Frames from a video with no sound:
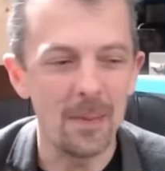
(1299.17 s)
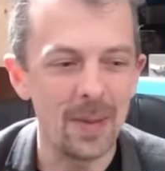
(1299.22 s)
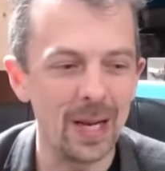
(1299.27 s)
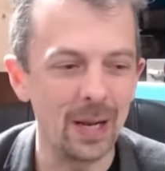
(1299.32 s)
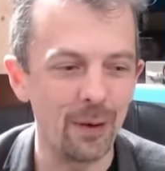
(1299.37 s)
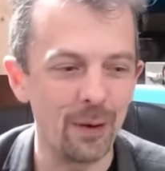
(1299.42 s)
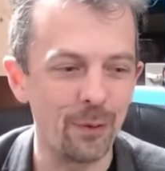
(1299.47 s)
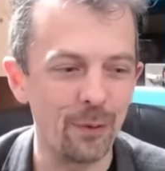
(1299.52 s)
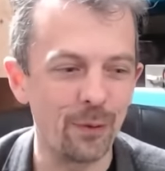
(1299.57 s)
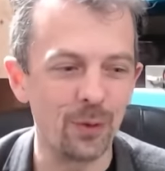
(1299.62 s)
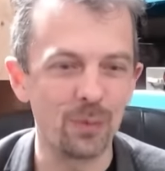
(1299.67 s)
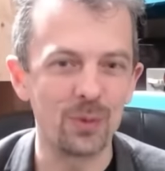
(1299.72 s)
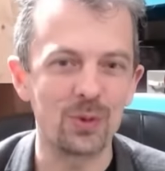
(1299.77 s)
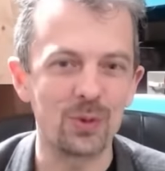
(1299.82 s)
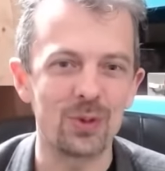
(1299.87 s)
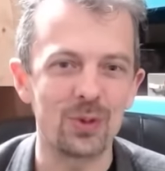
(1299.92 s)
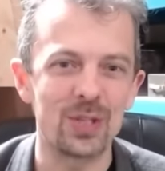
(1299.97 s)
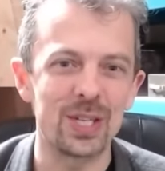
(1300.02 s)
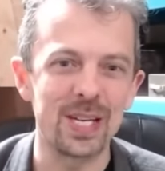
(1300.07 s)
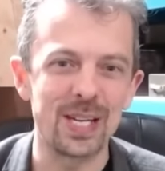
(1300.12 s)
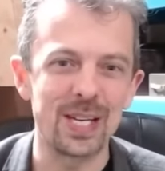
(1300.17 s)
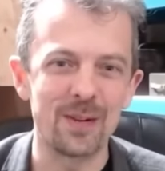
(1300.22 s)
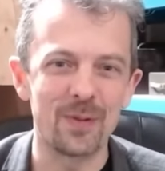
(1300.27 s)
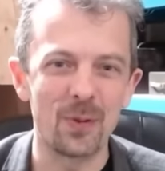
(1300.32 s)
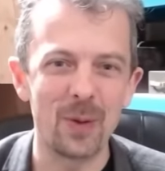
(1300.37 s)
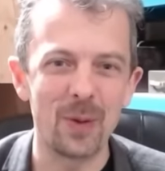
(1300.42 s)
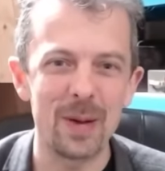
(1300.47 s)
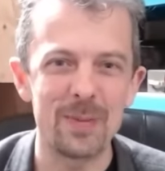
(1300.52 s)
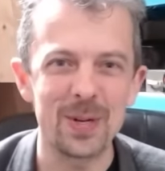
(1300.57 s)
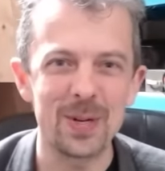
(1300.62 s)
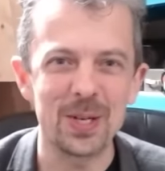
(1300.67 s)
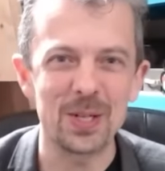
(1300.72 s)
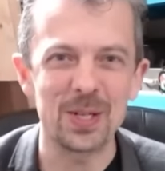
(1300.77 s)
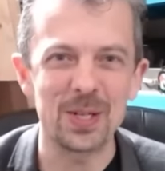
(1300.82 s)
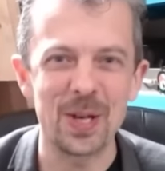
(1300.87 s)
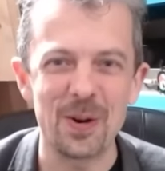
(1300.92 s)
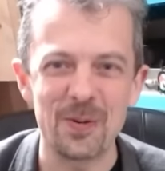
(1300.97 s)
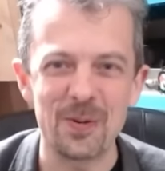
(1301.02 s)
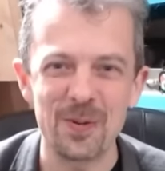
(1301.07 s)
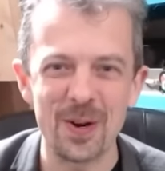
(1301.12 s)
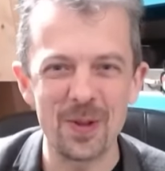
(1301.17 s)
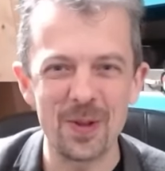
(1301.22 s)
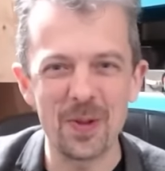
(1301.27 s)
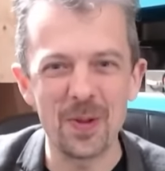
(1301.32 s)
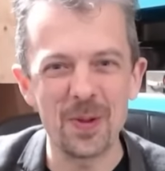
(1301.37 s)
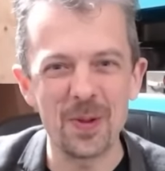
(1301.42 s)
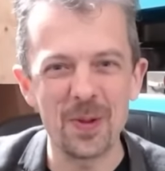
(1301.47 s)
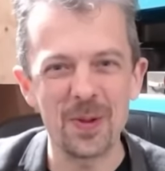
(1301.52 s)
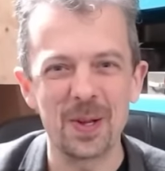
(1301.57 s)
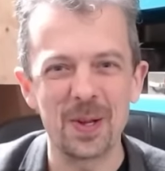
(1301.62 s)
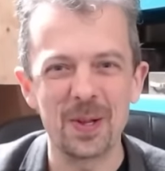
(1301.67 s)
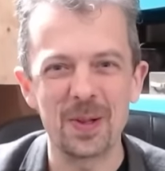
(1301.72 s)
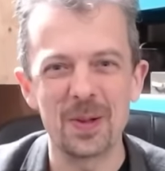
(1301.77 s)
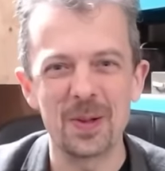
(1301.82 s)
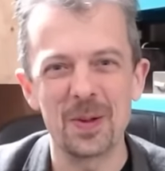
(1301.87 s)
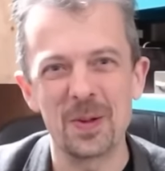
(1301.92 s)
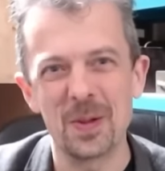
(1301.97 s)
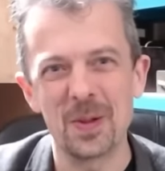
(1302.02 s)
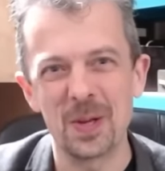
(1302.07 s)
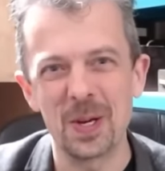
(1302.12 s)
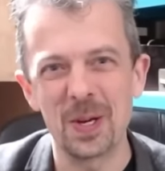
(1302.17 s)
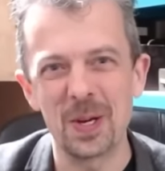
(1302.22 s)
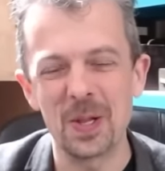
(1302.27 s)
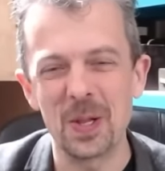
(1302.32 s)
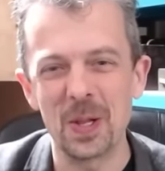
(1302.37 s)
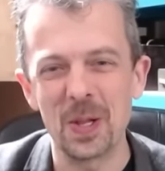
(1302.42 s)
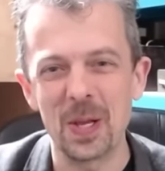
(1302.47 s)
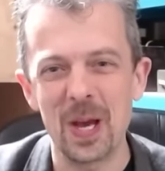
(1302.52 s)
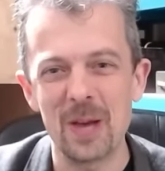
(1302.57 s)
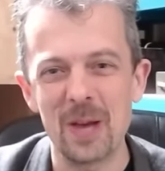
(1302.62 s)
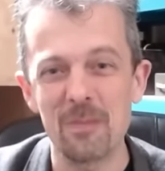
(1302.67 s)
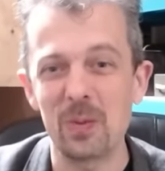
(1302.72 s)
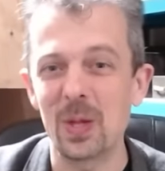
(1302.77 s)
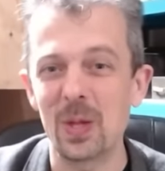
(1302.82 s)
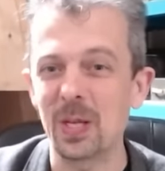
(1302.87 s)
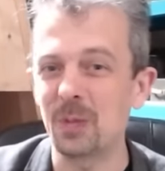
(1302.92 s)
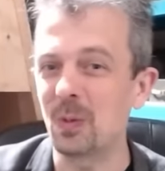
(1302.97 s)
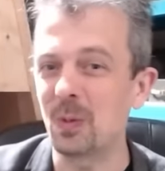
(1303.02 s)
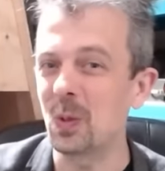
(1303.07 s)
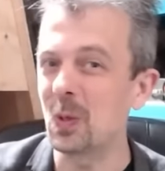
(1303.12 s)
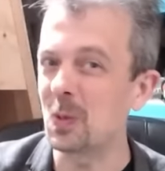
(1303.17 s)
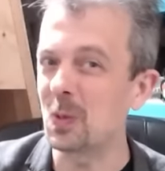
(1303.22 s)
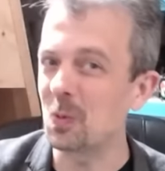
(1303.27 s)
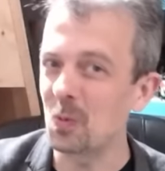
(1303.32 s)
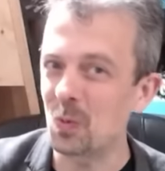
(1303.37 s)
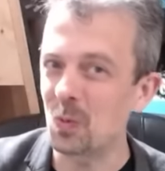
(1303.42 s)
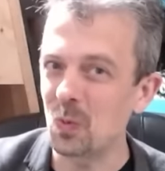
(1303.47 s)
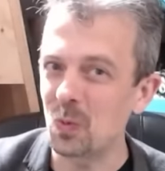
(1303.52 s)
ill-informed critique of the weapon itself rather than the, the, the gun in the game, but that's because